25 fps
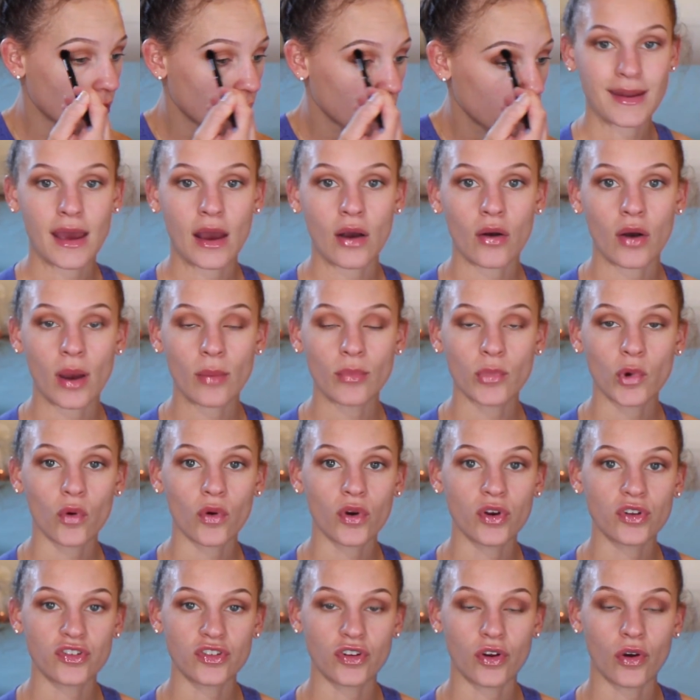Now I'm
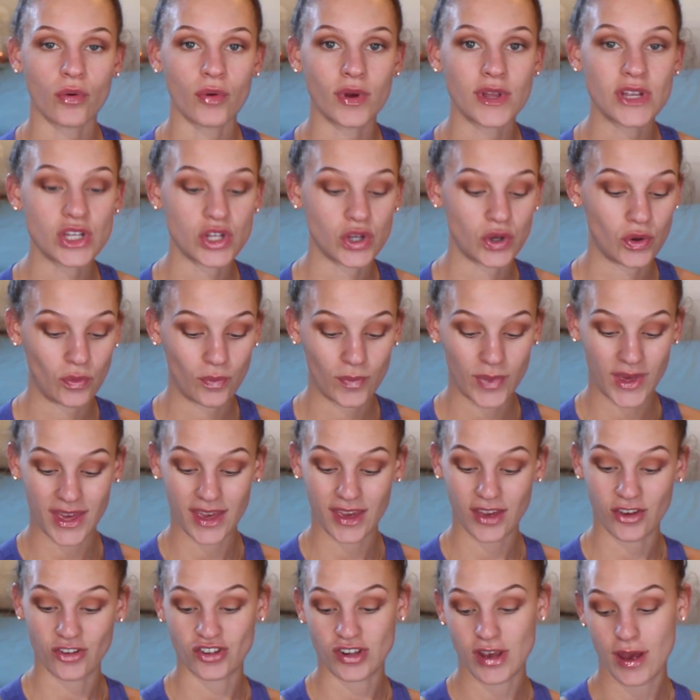going to go into
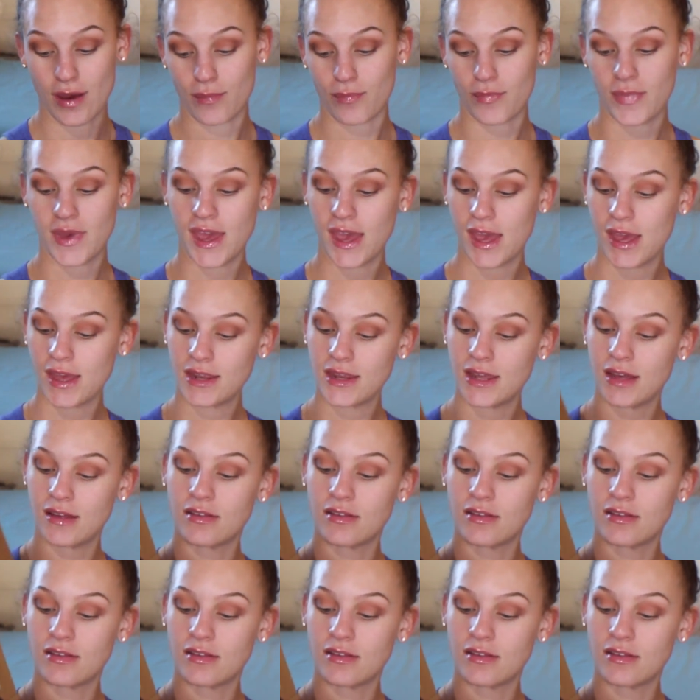Pink Champagne.